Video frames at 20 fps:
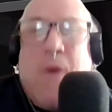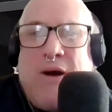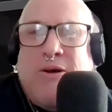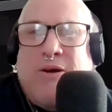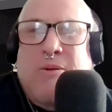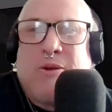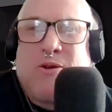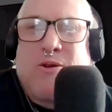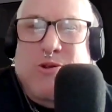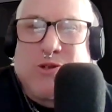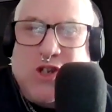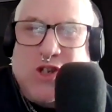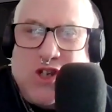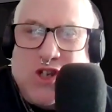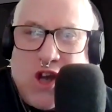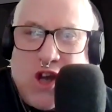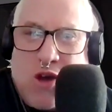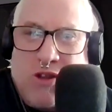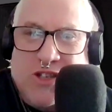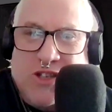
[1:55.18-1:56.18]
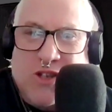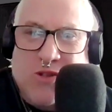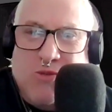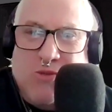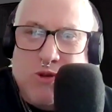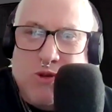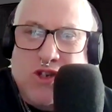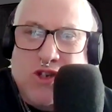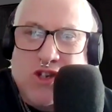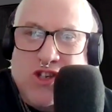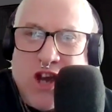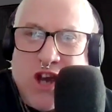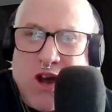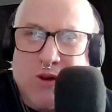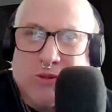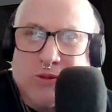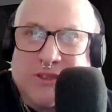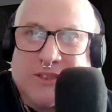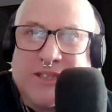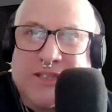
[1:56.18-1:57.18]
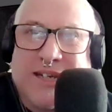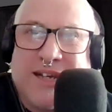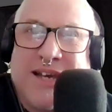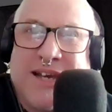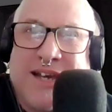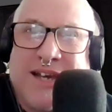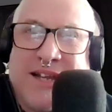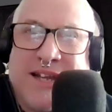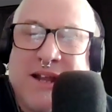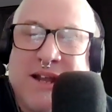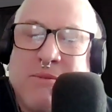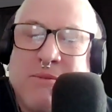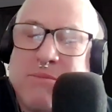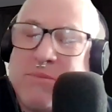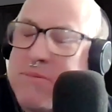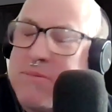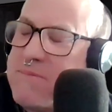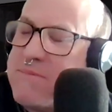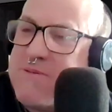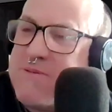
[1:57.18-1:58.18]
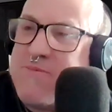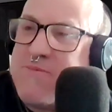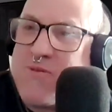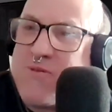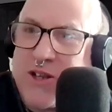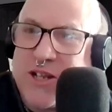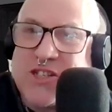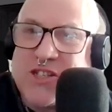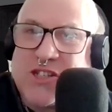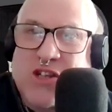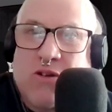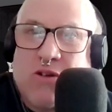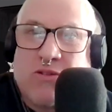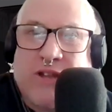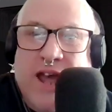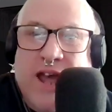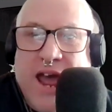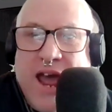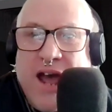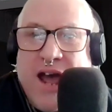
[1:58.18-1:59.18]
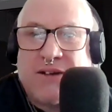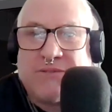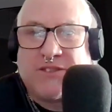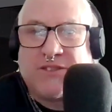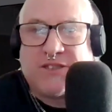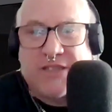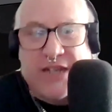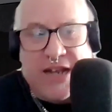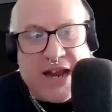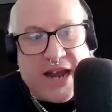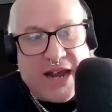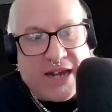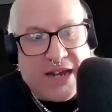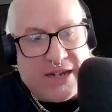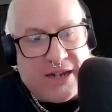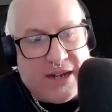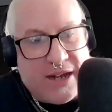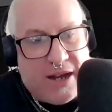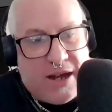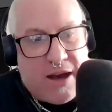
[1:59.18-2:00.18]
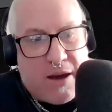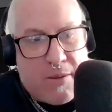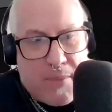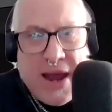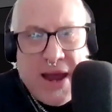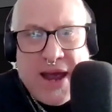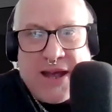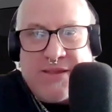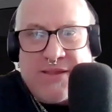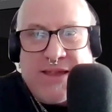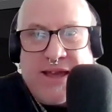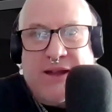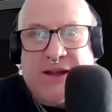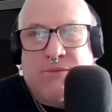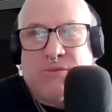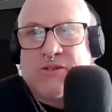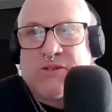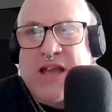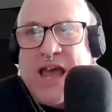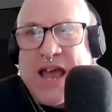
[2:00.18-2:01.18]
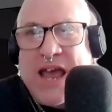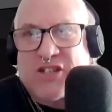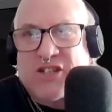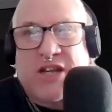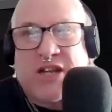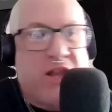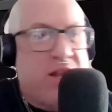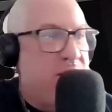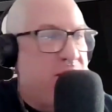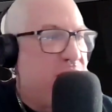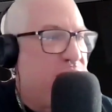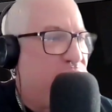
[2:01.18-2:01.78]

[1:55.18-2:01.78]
Welcome to the Rooster Show. This is Rooster Jones, and I'm really stoked to have today a band that was actually